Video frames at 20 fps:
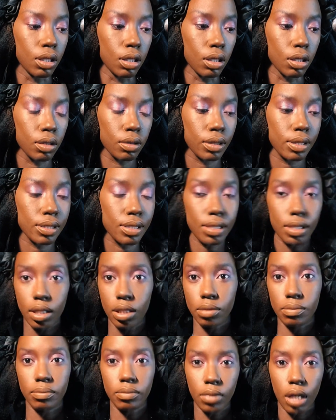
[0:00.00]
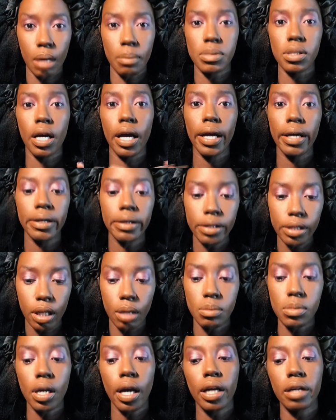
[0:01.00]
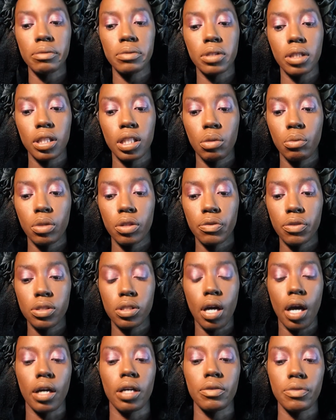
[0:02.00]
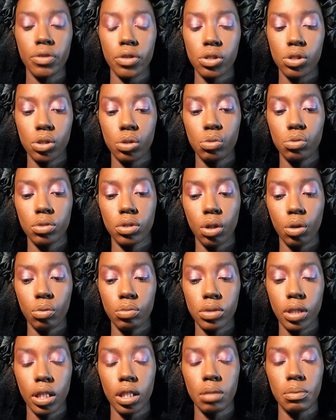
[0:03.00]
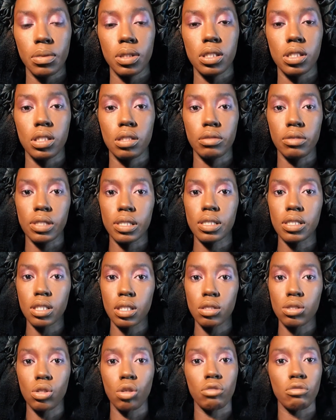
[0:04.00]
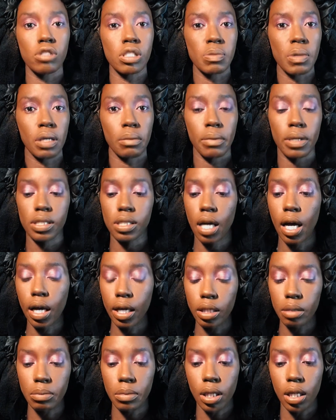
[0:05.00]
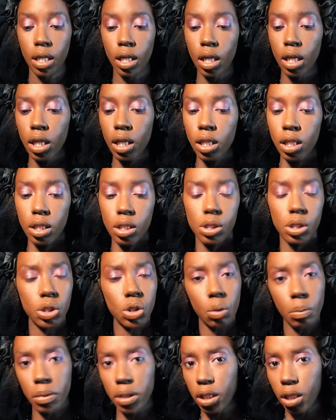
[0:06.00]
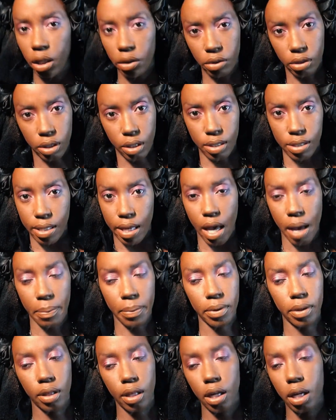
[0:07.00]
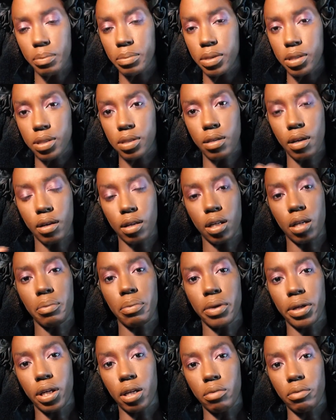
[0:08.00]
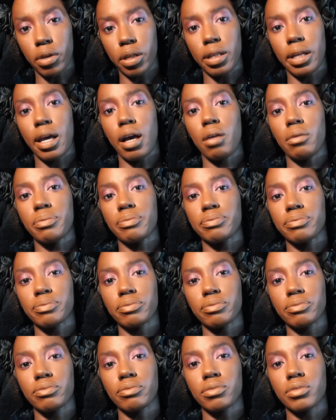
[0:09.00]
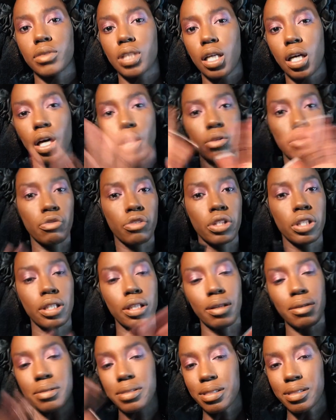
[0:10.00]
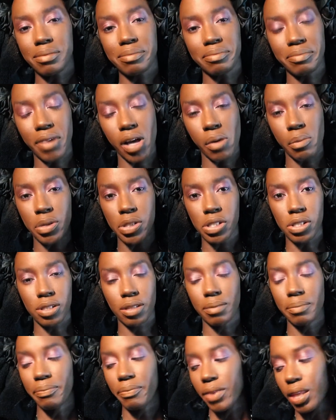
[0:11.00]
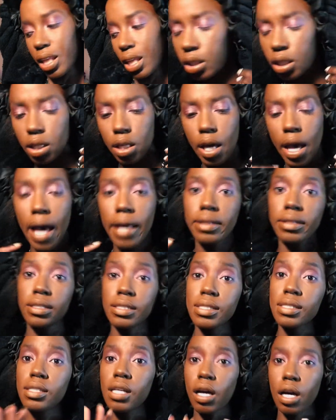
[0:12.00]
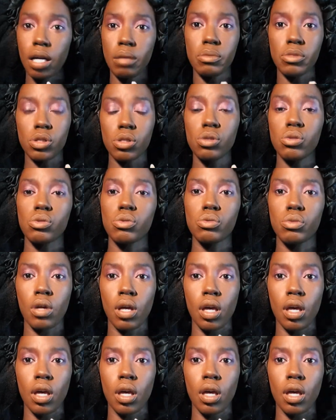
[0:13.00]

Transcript: This is it. I'm tired. I'm tired of dealing with photographers who don't take me seriously, don't respect my time. So many other things happen that I'm just not going to bring it right now. Other videos, I'll mention them. At this time, too,